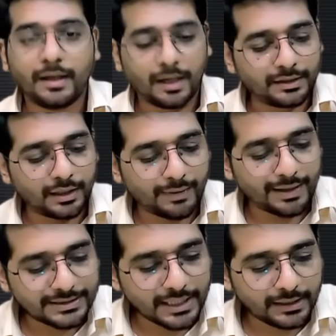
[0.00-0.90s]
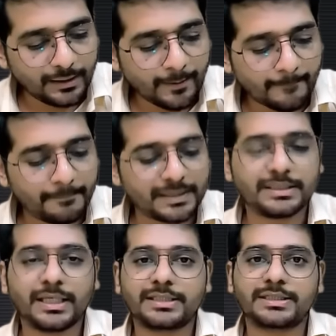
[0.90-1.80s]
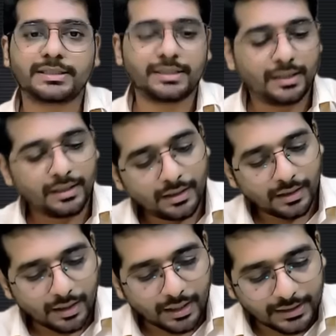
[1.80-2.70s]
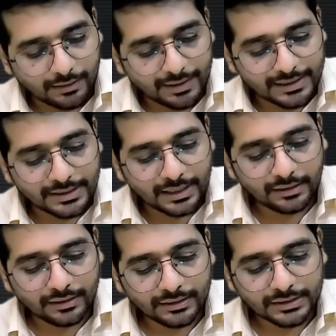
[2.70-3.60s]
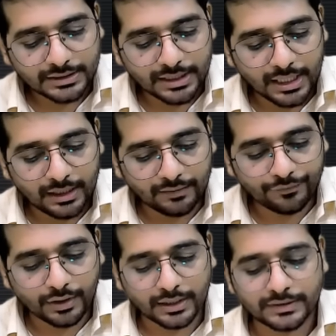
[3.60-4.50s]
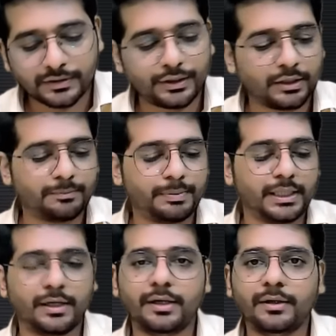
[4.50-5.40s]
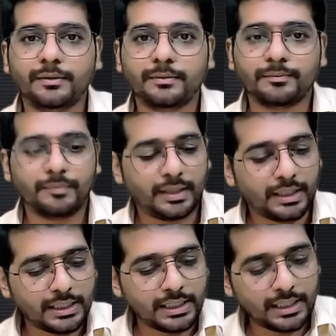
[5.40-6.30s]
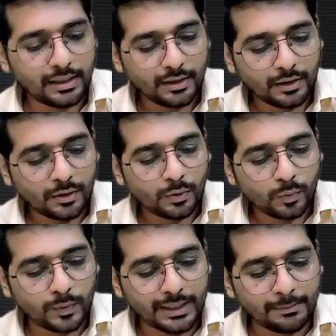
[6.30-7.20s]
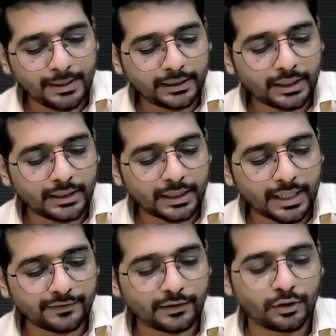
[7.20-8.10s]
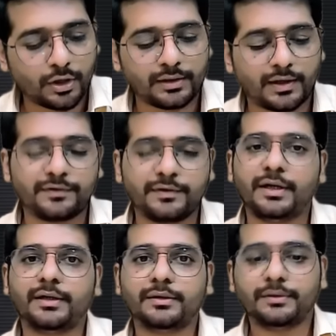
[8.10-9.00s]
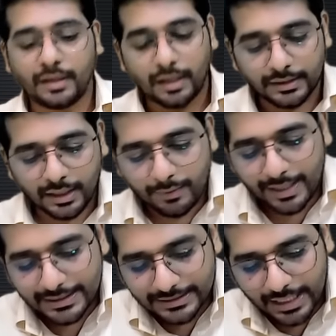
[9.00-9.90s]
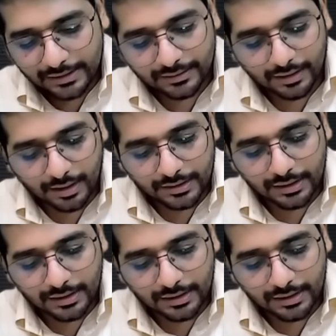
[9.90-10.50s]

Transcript: otherwise then business, otherwise then stay for uncertain period. He will be treated as a non-resident. Otherwise then.